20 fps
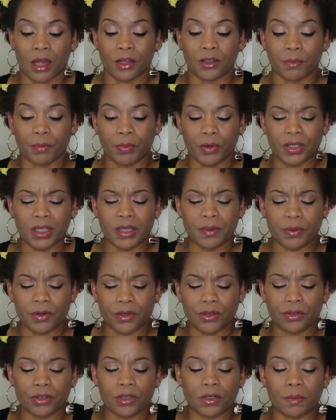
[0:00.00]
The body
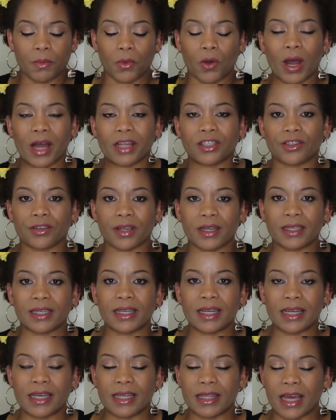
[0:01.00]
produces more
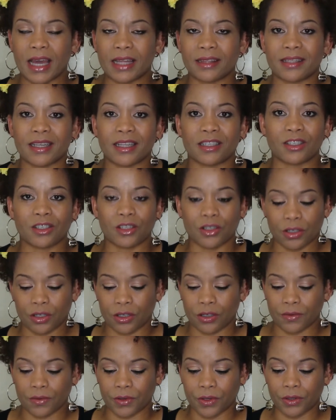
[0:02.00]
adrenaline and
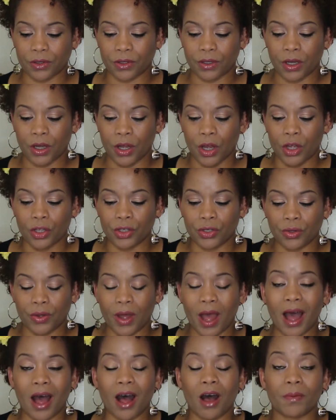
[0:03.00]
testosterone to
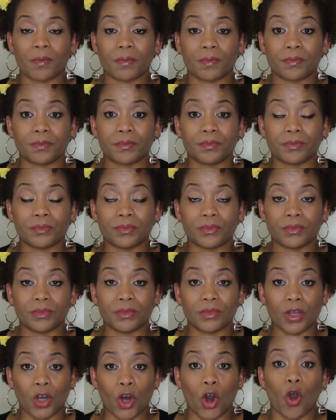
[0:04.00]
help
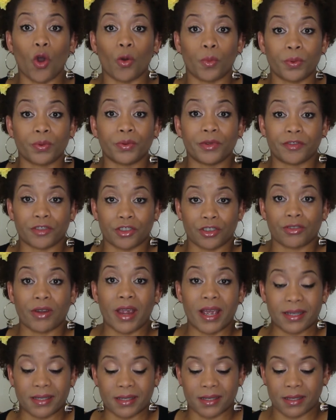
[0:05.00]
cope with
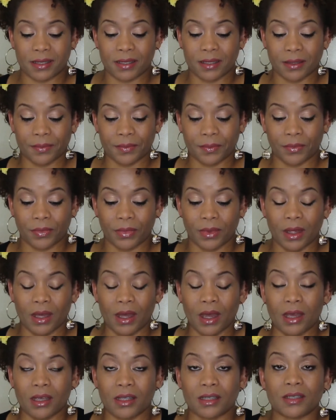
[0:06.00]
stress,
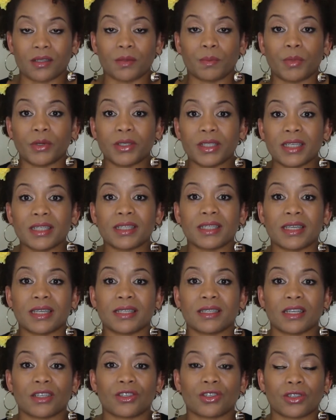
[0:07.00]
because the body
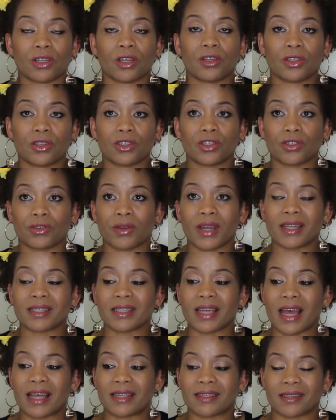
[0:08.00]
sees the
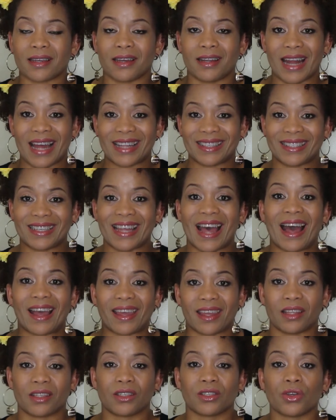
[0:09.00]
stress as an
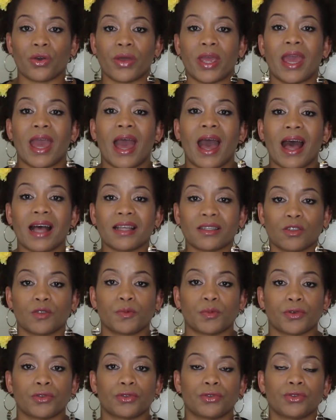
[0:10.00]
attack, so it has to
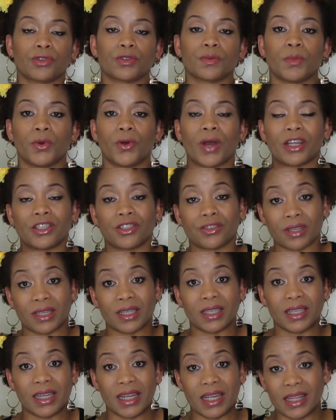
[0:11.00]
produce more
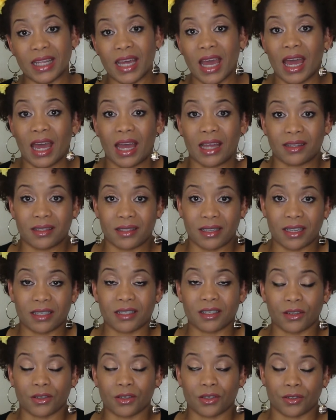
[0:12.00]
adrenaline and
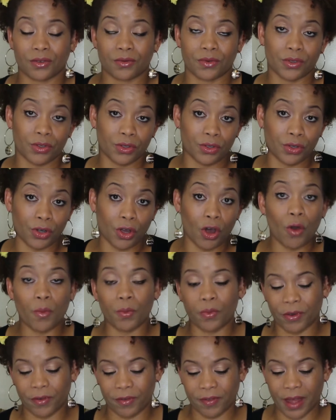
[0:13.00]
testosterone to
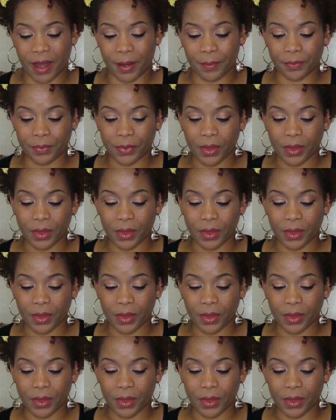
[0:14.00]
cope with that.